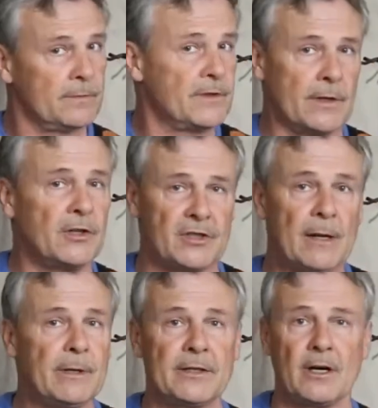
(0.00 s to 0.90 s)
There's some
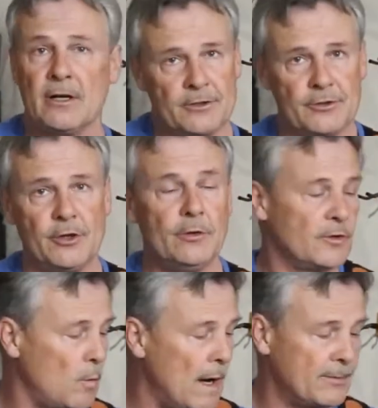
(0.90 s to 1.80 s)
guitars that you can
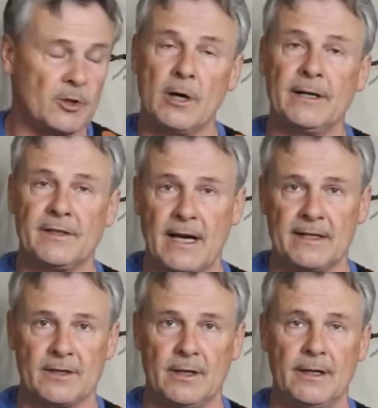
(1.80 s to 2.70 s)
swap string
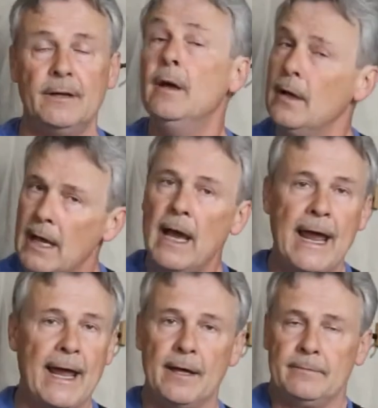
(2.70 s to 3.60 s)
size on
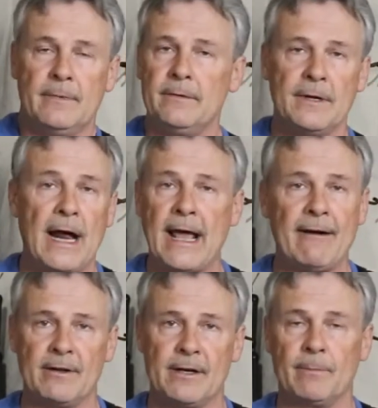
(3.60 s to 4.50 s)
and not
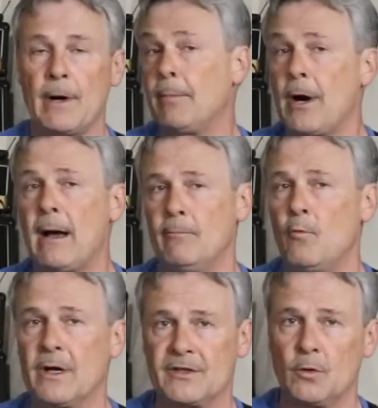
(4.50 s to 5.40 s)
having a problem
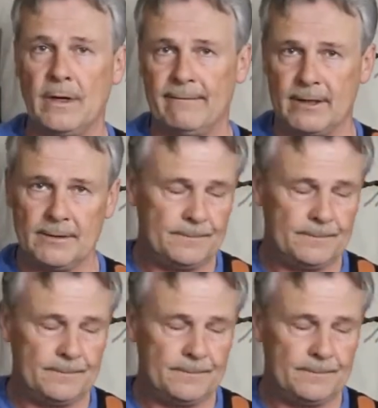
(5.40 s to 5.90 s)
whatsoever.